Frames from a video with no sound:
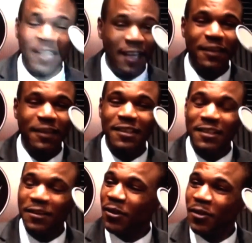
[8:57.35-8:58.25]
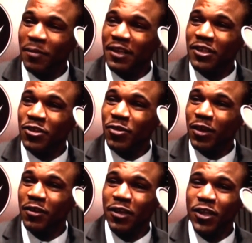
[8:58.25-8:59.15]
Yeah, he's going to be an
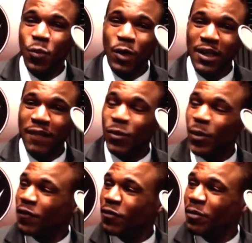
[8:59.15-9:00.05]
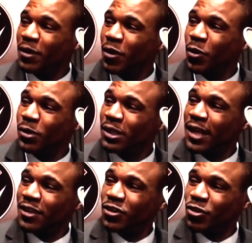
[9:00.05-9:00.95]
instructor. He's one level away from being a gold
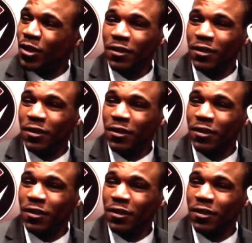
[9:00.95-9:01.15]
sash wow.